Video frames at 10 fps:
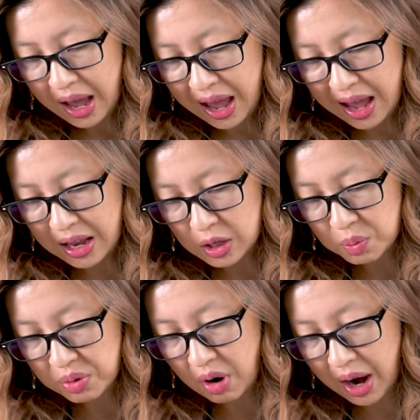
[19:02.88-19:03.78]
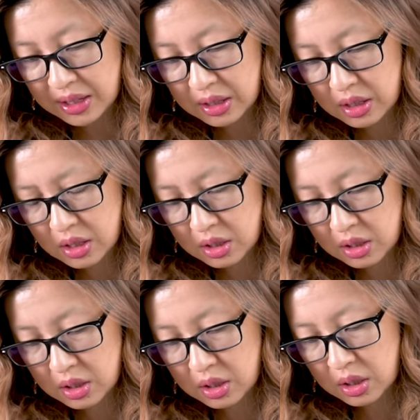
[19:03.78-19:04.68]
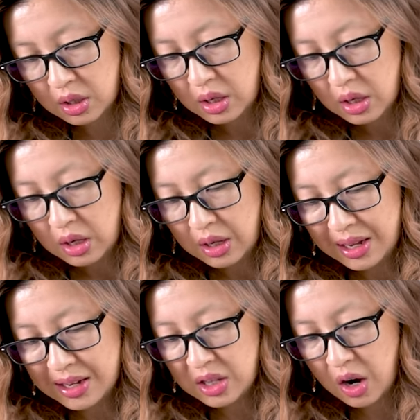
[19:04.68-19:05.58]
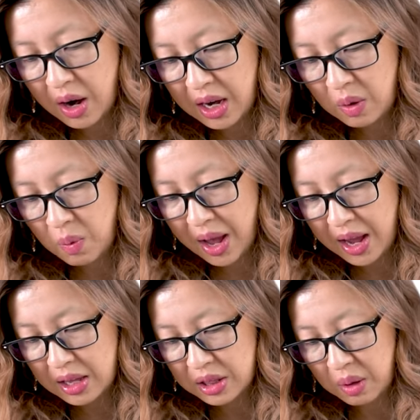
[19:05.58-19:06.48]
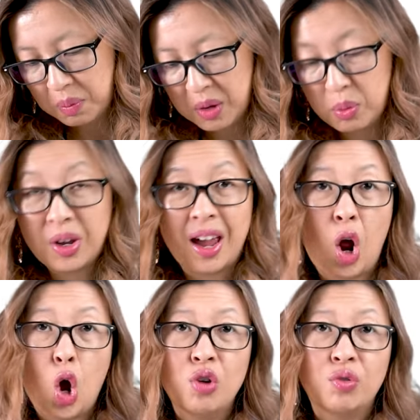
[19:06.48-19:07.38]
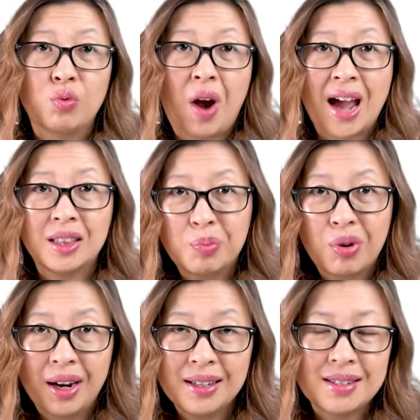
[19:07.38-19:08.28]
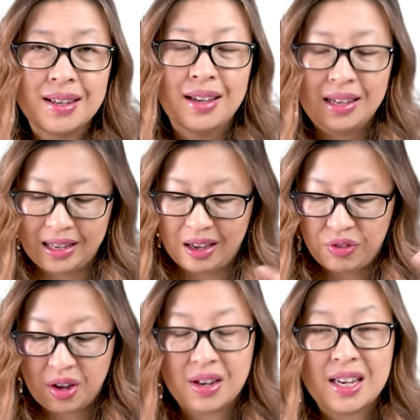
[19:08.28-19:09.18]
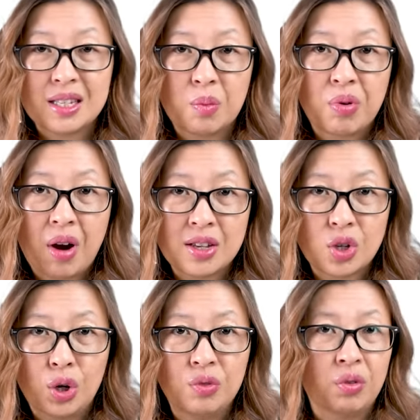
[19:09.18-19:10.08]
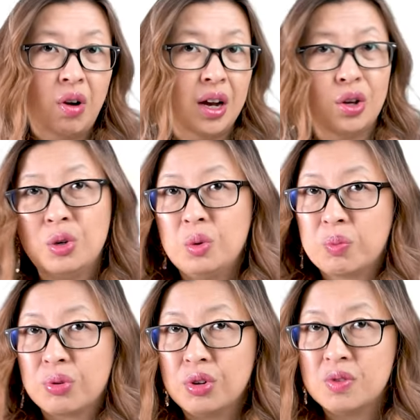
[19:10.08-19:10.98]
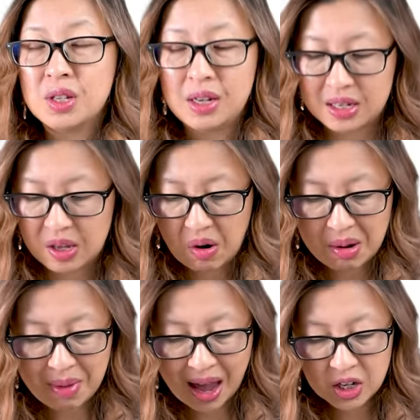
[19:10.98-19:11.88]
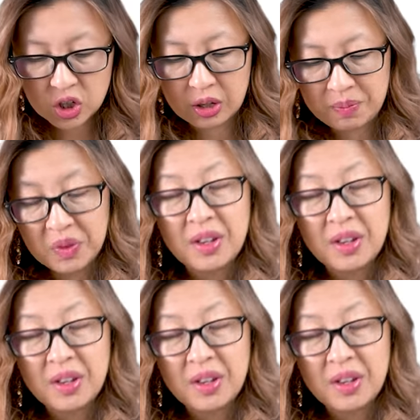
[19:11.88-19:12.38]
and price lists. Is there any way that people can override the price? If there is a price override, who approves it? Is there a manager?